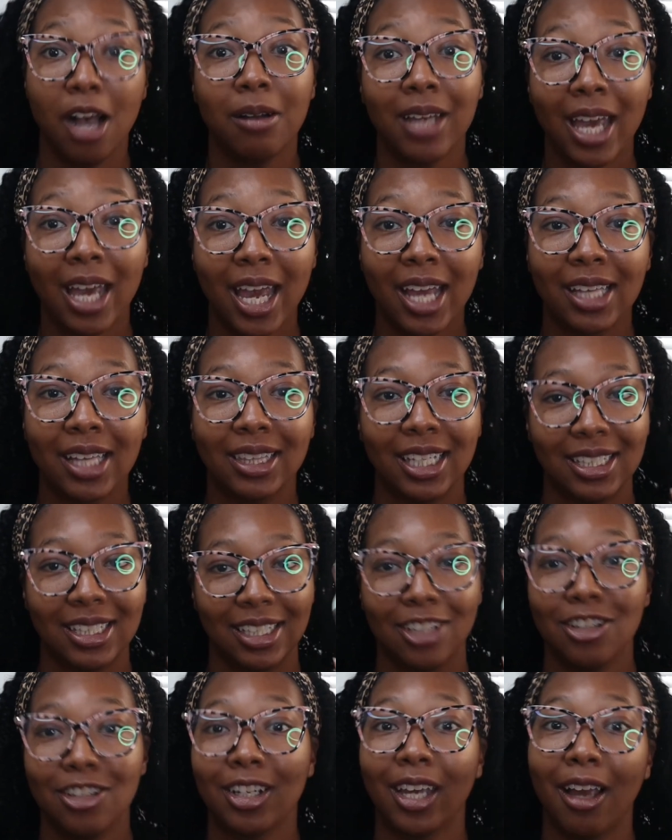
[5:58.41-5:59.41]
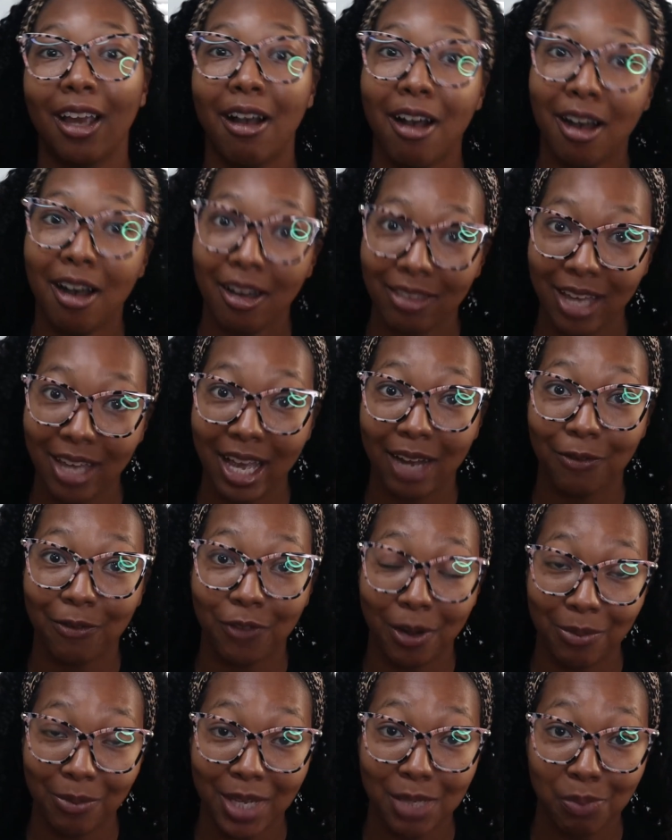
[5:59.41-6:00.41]
Okay, listen, you're getting all that
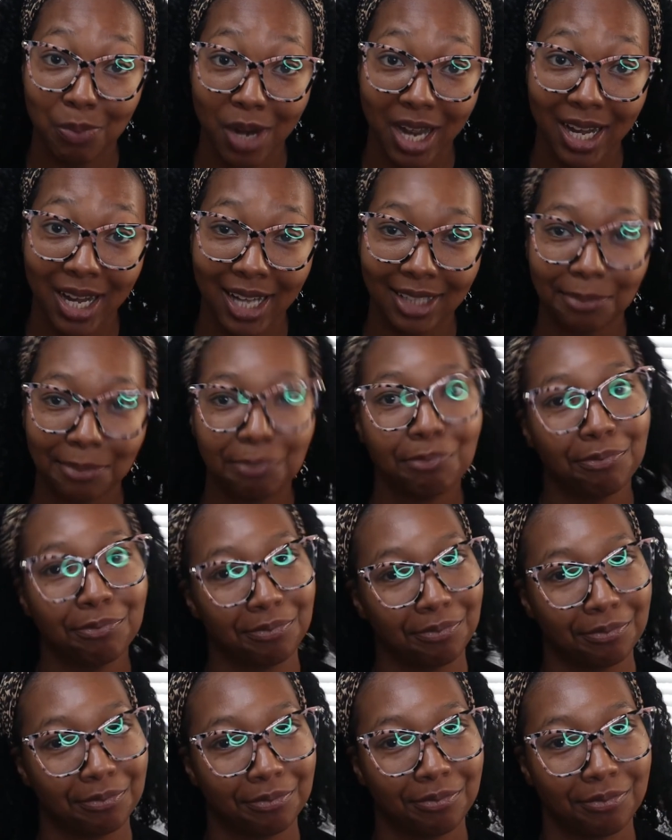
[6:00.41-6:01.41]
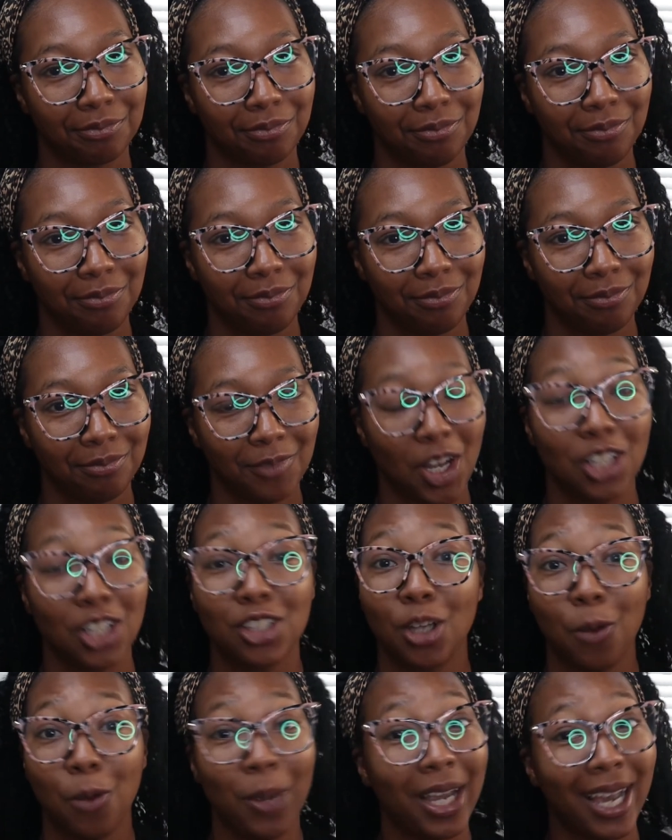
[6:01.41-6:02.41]
from this product.
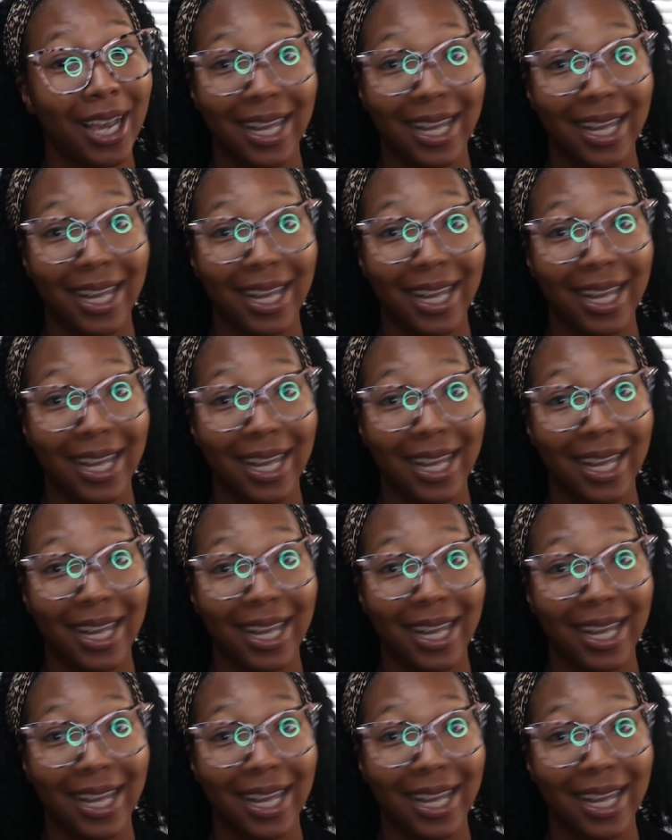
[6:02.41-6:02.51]
So we